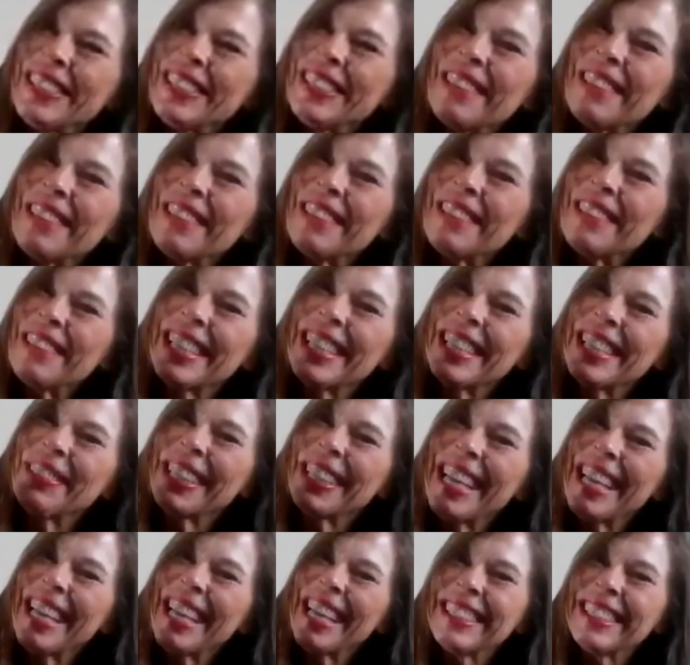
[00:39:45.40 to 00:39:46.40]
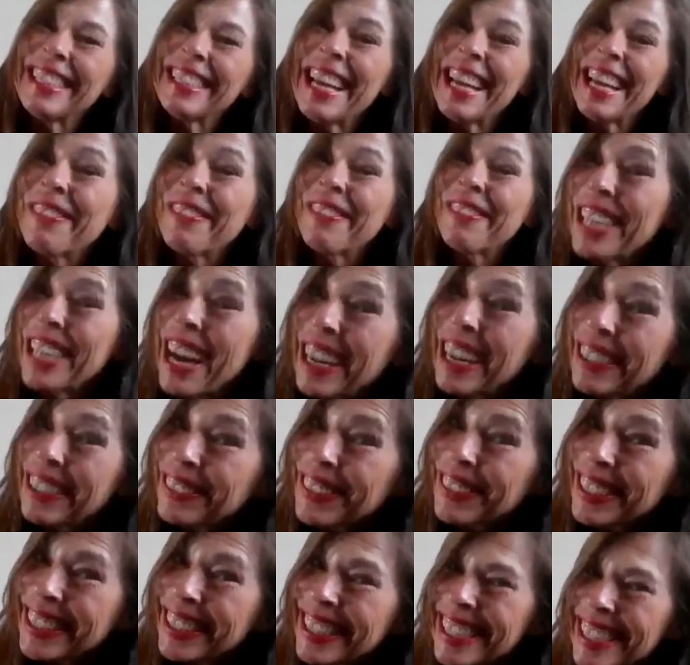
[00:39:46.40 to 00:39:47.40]
sometimes I'm allowed to take
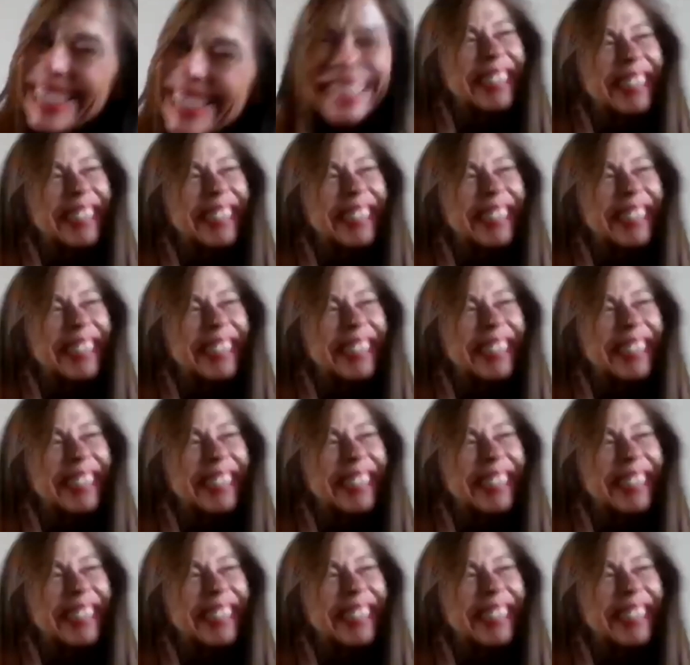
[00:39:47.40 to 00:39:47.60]
photographers.